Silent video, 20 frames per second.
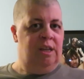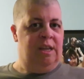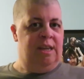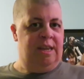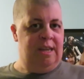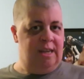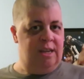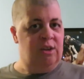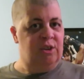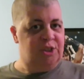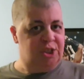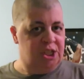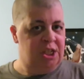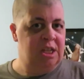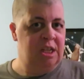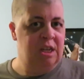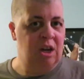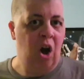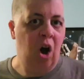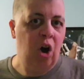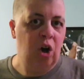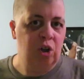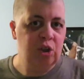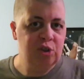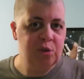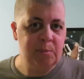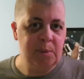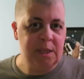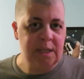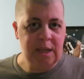he or she
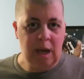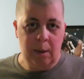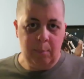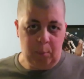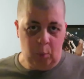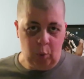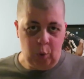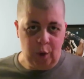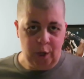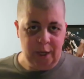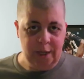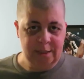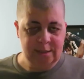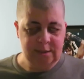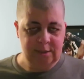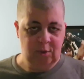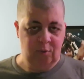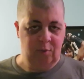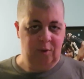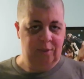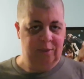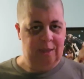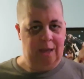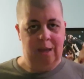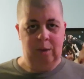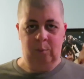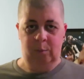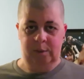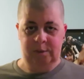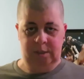calls me a boy and stuff like
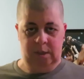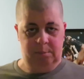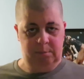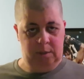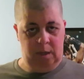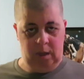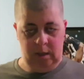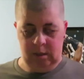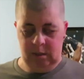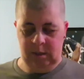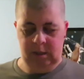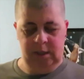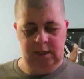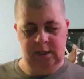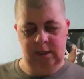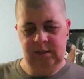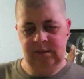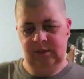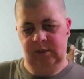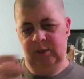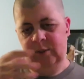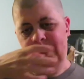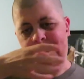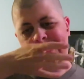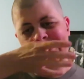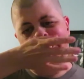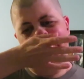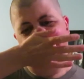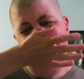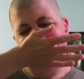that, which I'm not going to get into
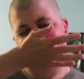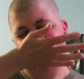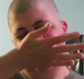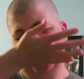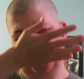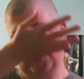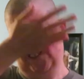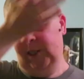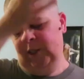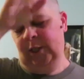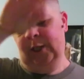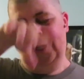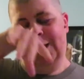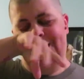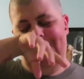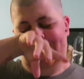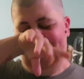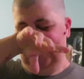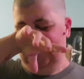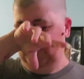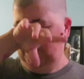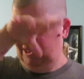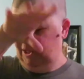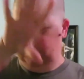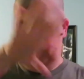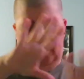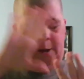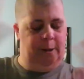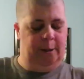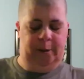that and everything.
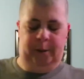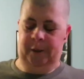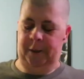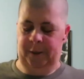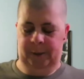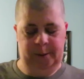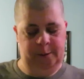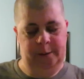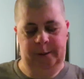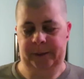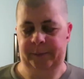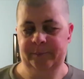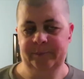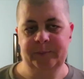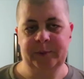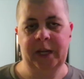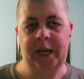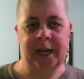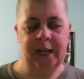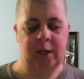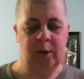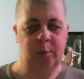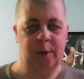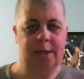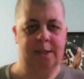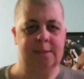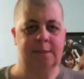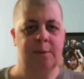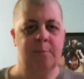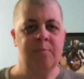Ugh.
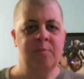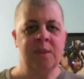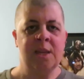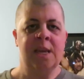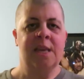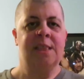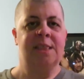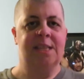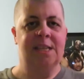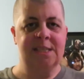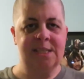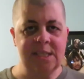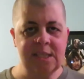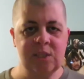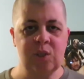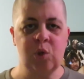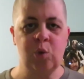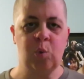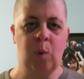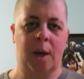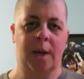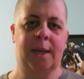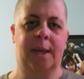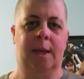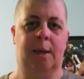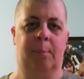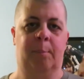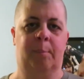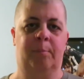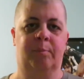Anyways, this is who I
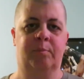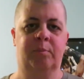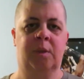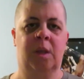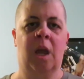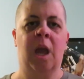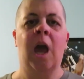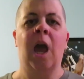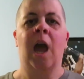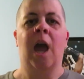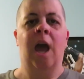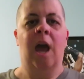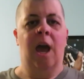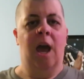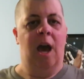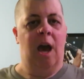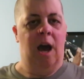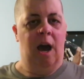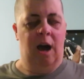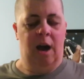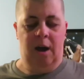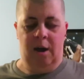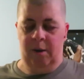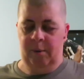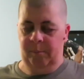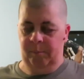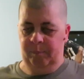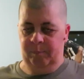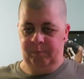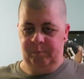am.
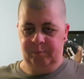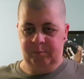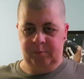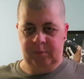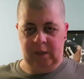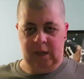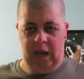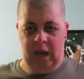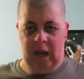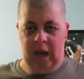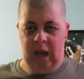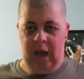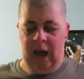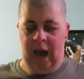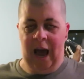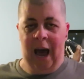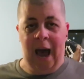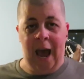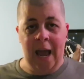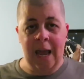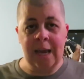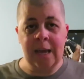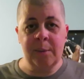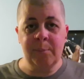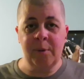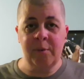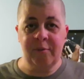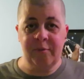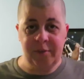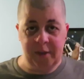Um, I
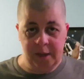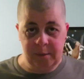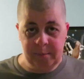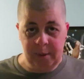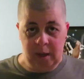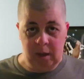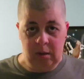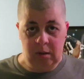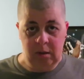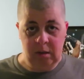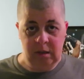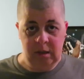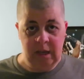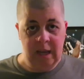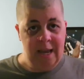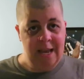am a female.